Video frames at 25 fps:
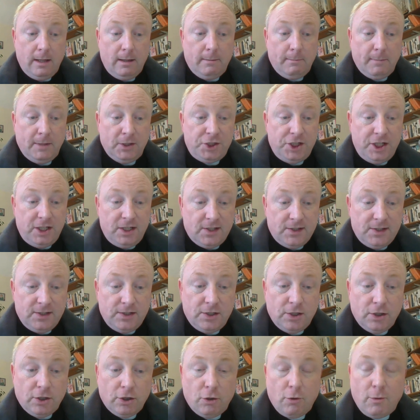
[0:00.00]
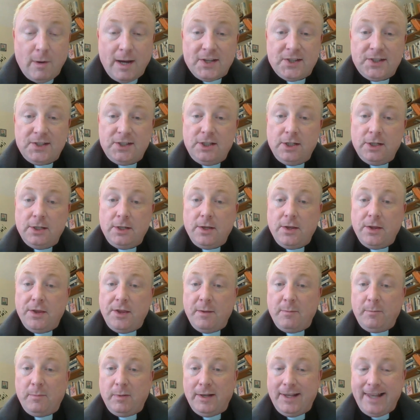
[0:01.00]
But she doesn't question
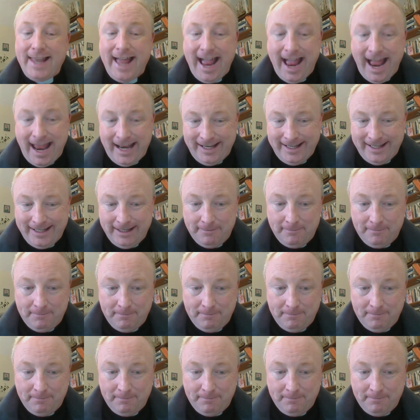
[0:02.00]
the plan